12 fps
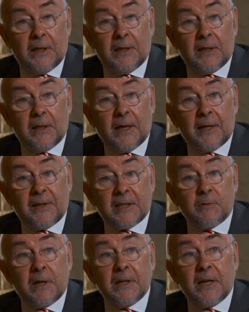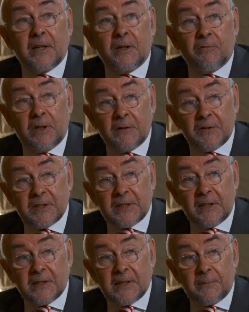And that's why I'm getting rid of the
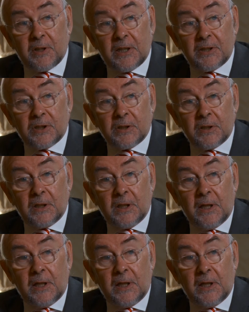state examination,